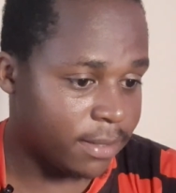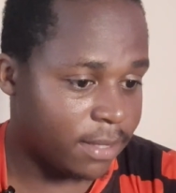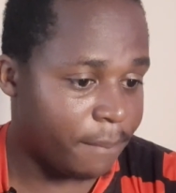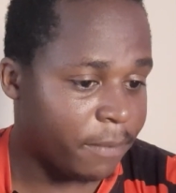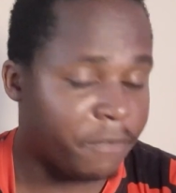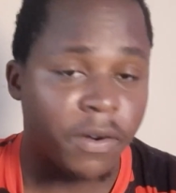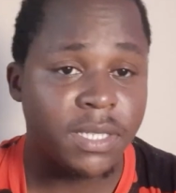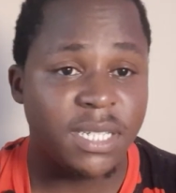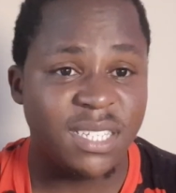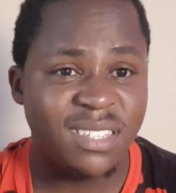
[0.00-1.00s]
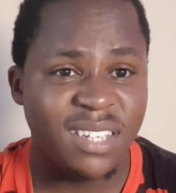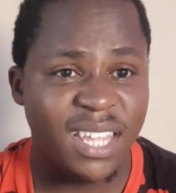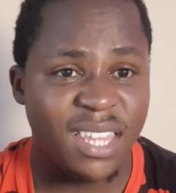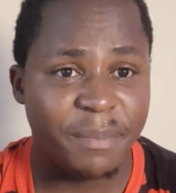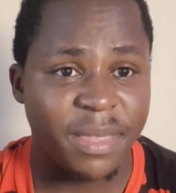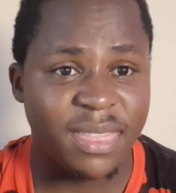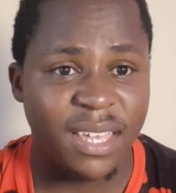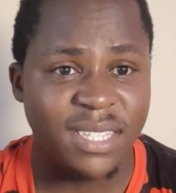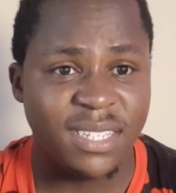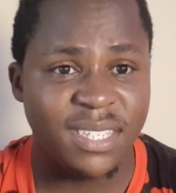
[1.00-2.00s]
number 14 and number
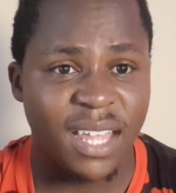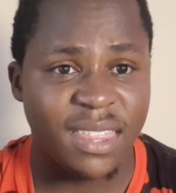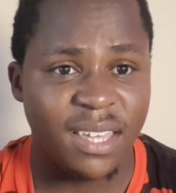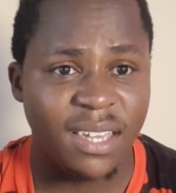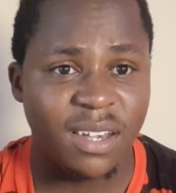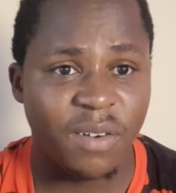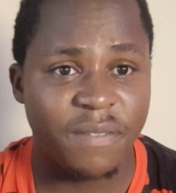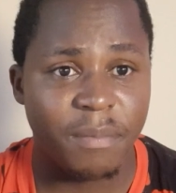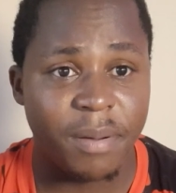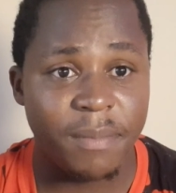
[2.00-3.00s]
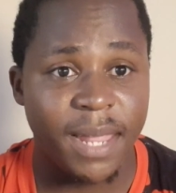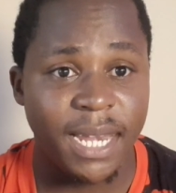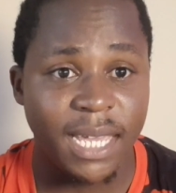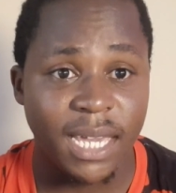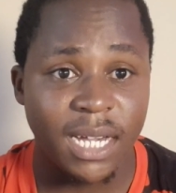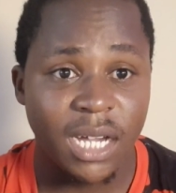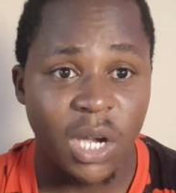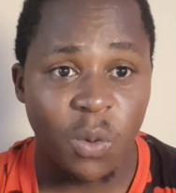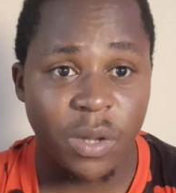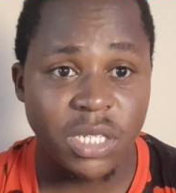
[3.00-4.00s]
13, I think, of the Premier League.
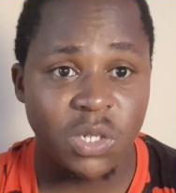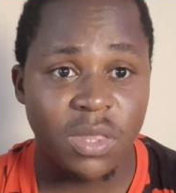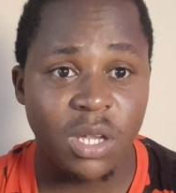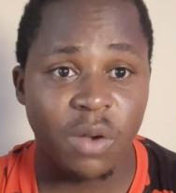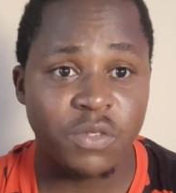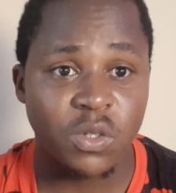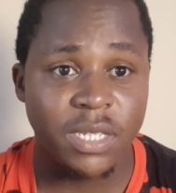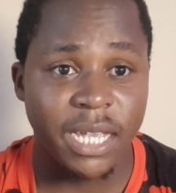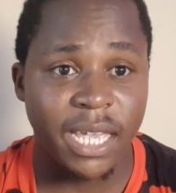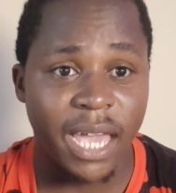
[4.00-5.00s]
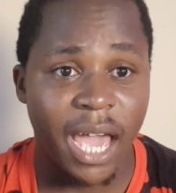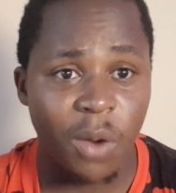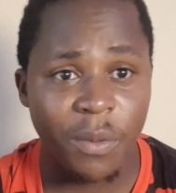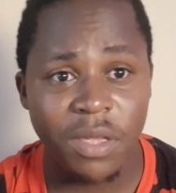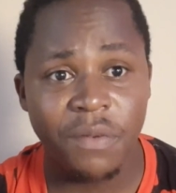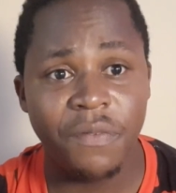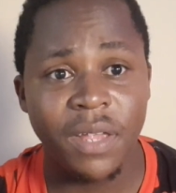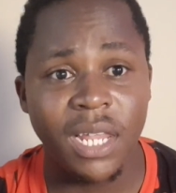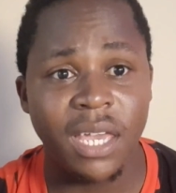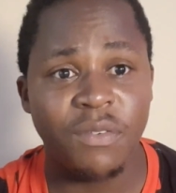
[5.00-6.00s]
What do you think of today? How are you
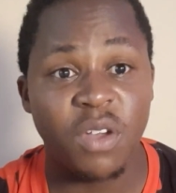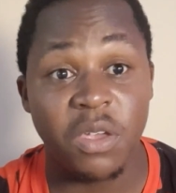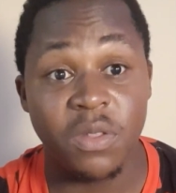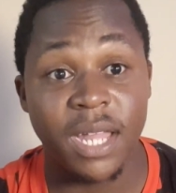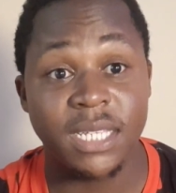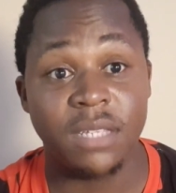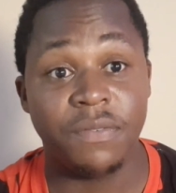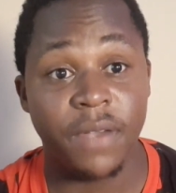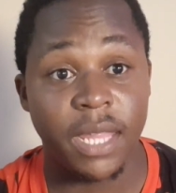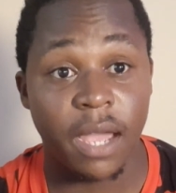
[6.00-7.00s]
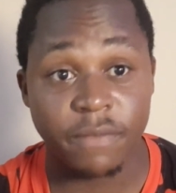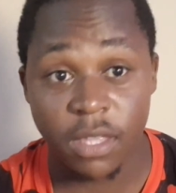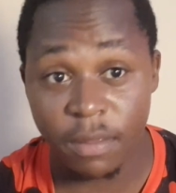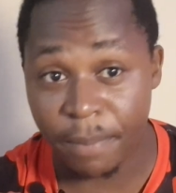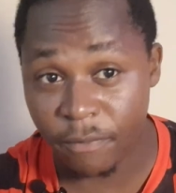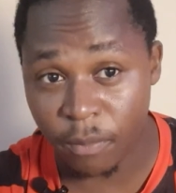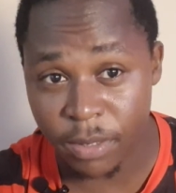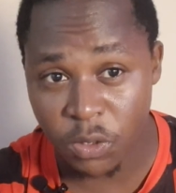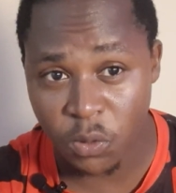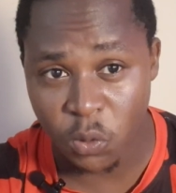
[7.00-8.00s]
feeling if you're a United fan after the
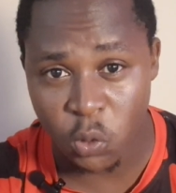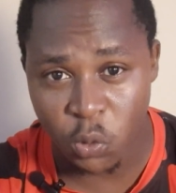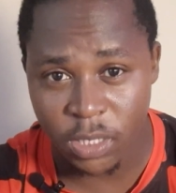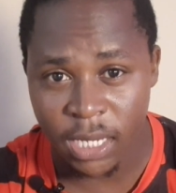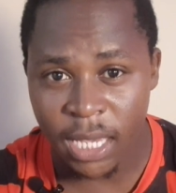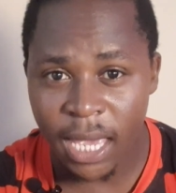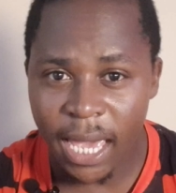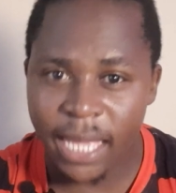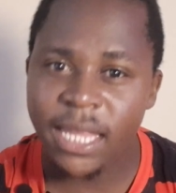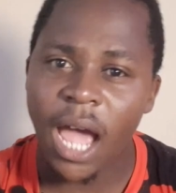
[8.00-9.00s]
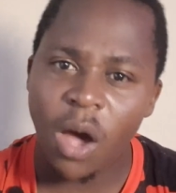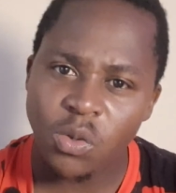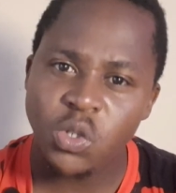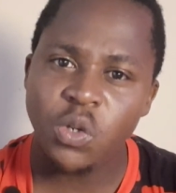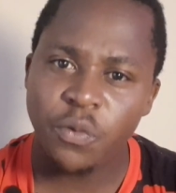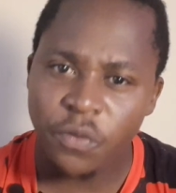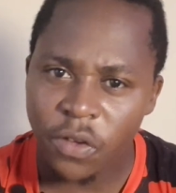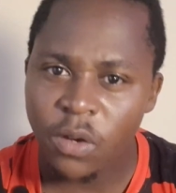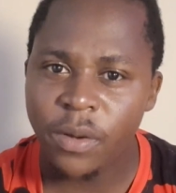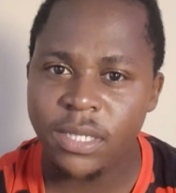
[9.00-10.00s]
performance you saw today? And how do you
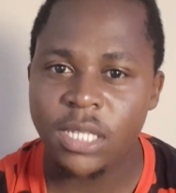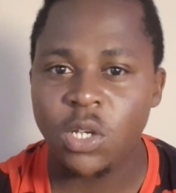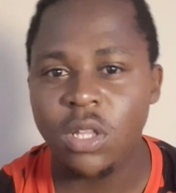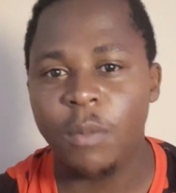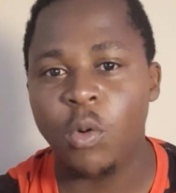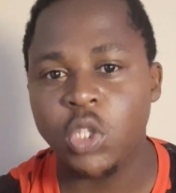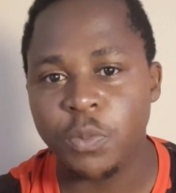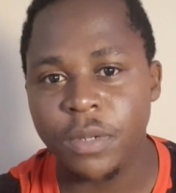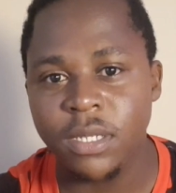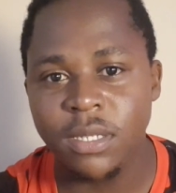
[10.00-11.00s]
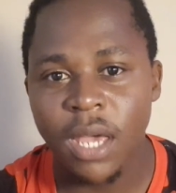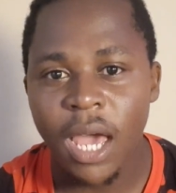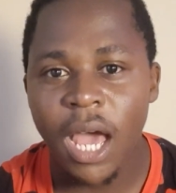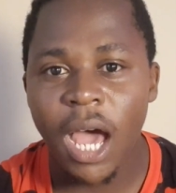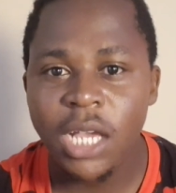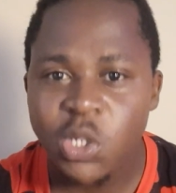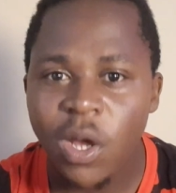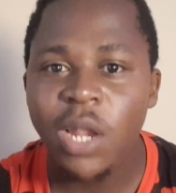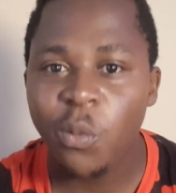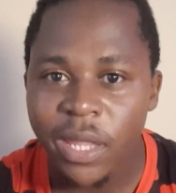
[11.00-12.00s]
feel as the Tottenham Spurs
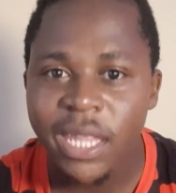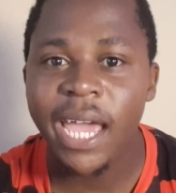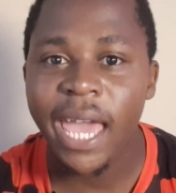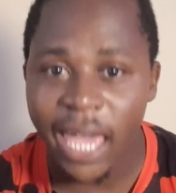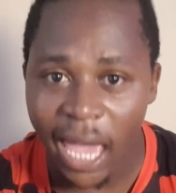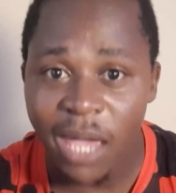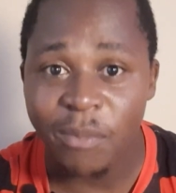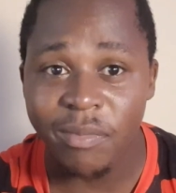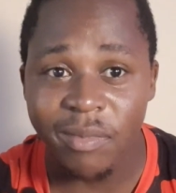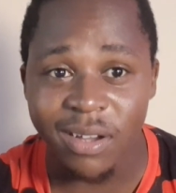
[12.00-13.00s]
actually winning a game?